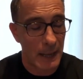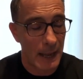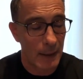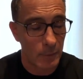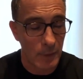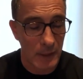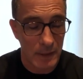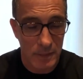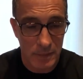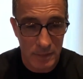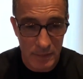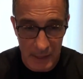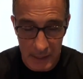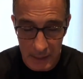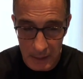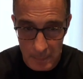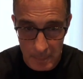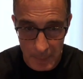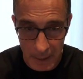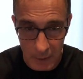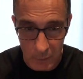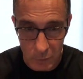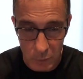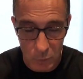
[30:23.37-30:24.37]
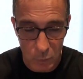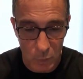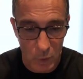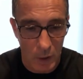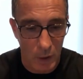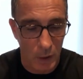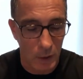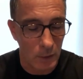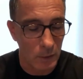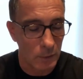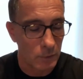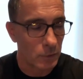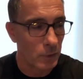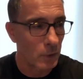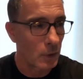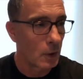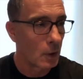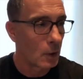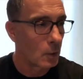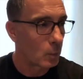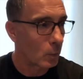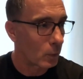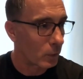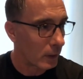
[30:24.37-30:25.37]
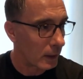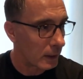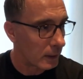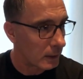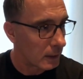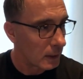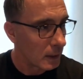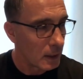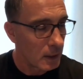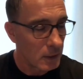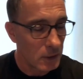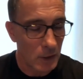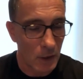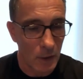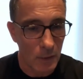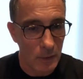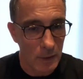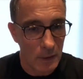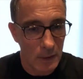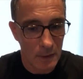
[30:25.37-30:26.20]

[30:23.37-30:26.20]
how they think about the world, what they, you know,